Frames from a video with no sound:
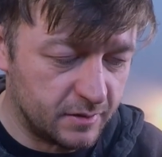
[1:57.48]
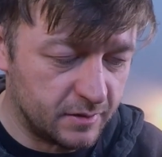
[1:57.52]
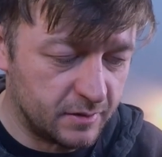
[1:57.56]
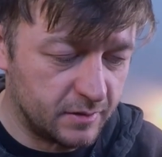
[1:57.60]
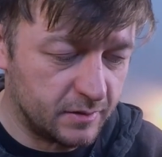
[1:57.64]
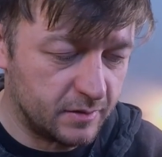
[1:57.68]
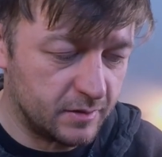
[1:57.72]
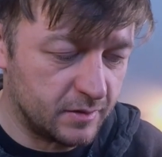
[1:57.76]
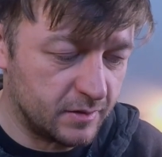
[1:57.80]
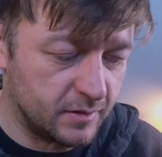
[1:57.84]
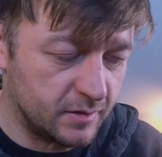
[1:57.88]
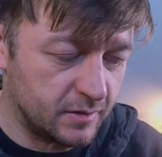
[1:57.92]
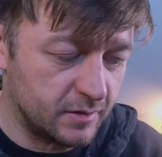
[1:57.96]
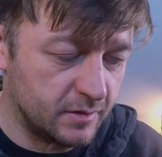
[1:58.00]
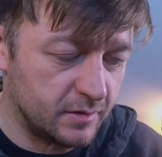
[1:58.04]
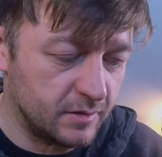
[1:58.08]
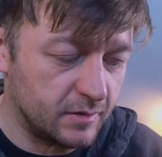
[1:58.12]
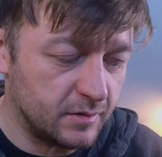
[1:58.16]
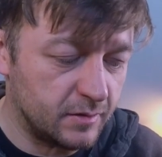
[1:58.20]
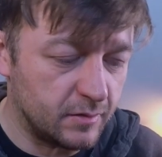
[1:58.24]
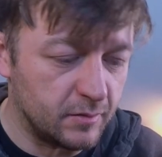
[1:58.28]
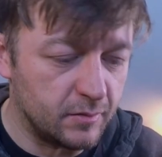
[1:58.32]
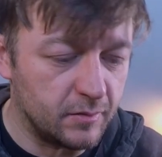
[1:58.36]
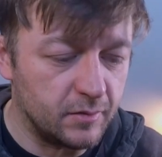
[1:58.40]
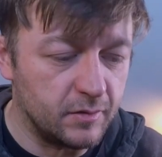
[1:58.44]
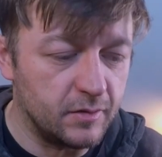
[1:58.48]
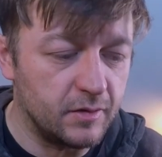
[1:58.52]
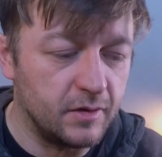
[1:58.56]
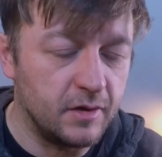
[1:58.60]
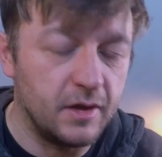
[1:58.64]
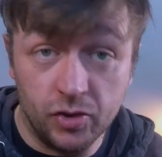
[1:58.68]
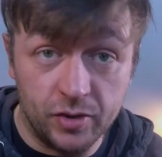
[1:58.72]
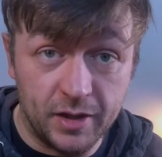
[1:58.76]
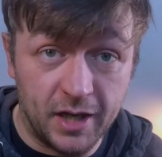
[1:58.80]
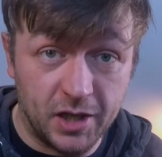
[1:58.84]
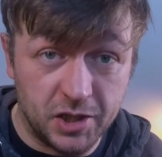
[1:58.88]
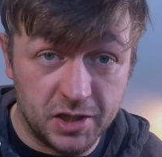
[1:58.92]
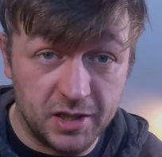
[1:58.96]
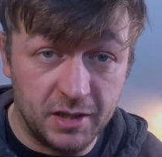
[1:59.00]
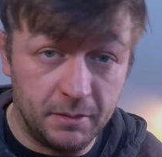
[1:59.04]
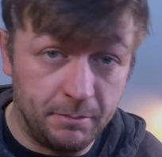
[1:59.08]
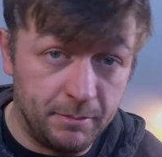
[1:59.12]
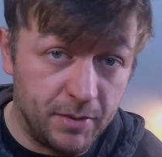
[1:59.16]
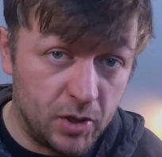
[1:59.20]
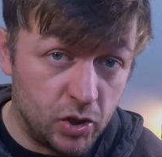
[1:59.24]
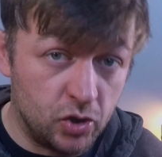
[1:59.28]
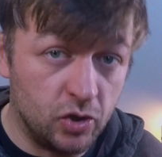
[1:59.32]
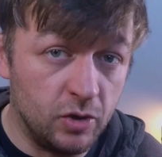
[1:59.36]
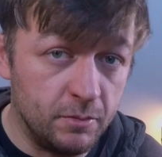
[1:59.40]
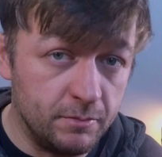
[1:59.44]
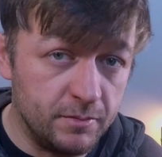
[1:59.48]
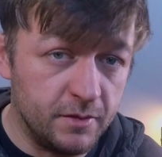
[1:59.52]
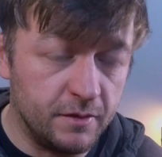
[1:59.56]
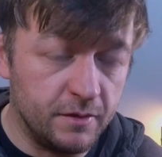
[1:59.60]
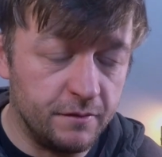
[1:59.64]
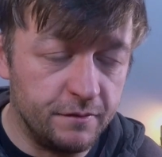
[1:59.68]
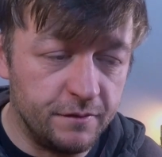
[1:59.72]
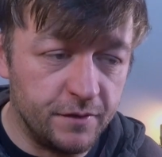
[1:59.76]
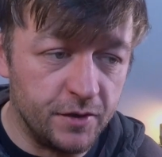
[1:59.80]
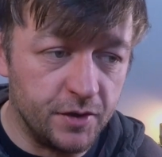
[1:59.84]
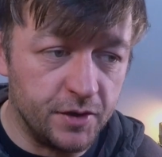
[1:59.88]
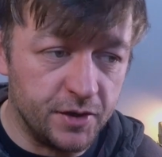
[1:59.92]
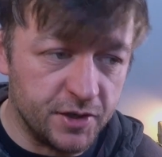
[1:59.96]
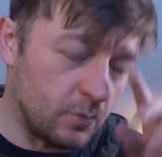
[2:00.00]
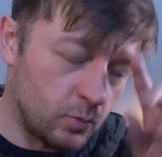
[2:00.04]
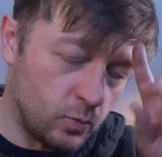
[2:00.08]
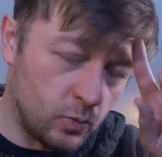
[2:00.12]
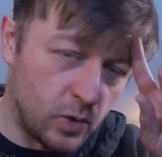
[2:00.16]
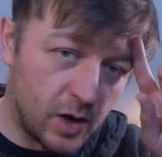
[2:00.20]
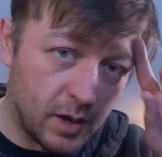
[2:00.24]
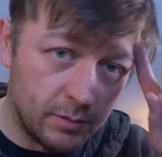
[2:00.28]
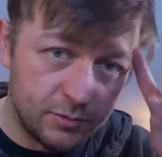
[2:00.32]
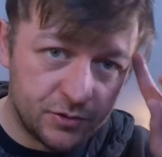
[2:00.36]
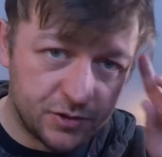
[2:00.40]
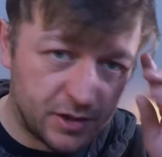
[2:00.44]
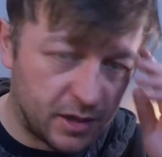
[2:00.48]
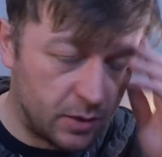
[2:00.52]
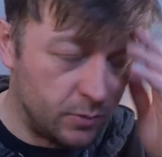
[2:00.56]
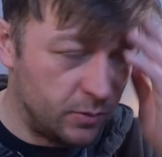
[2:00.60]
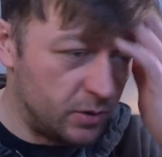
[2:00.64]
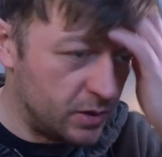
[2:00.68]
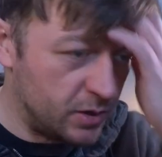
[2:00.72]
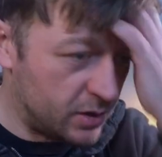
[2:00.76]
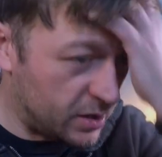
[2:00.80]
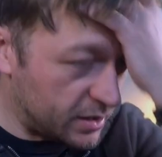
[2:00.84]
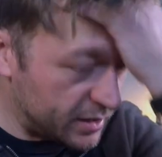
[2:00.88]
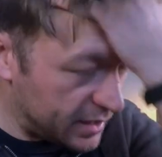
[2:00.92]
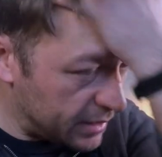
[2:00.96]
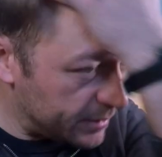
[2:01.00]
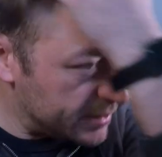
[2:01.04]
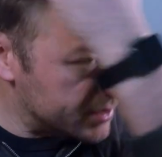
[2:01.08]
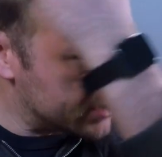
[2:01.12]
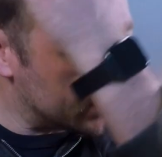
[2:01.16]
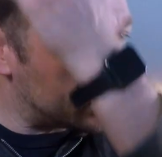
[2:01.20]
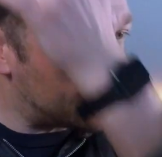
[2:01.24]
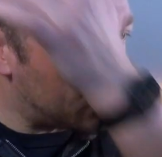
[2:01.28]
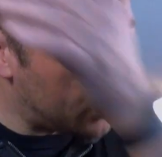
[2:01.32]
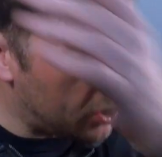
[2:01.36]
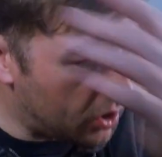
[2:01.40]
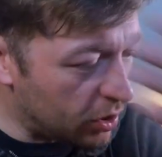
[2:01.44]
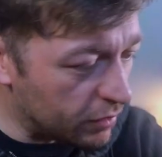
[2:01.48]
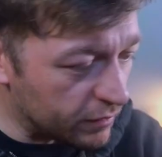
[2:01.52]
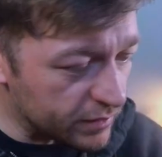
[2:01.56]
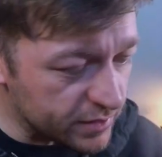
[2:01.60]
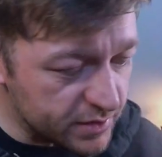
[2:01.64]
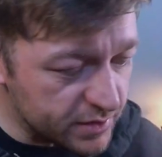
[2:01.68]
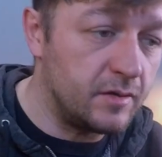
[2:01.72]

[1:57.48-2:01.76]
and that could actually become the verse. What I'm trying to work on now is the chorus,